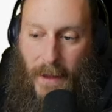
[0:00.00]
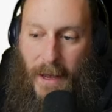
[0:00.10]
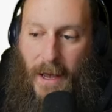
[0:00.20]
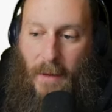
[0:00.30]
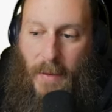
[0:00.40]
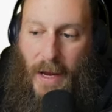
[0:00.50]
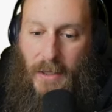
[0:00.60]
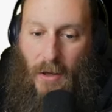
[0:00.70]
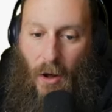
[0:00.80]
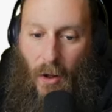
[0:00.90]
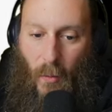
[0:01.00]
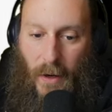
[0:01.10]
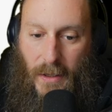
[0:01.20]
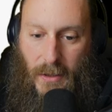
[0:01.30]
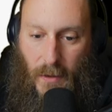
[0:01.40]
Pay to all what
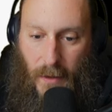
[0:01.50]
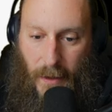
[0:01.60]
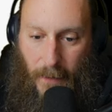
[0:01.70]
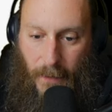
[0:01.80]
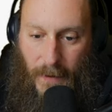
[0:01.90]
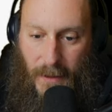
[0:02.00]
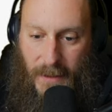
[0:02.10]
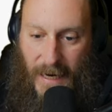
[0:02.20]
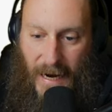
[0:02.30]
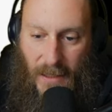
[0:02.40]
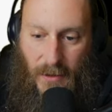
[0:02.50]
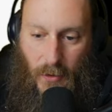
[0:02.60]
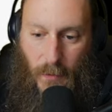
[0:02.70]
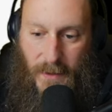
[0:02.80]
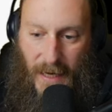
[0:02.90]
is due to them. Tax to
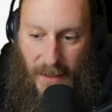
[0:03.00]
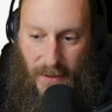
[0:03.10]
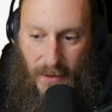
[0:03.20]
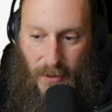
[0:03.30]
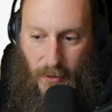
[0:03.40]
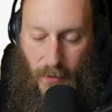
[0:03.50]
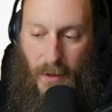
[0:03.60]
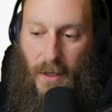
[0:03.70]
whom tax is due,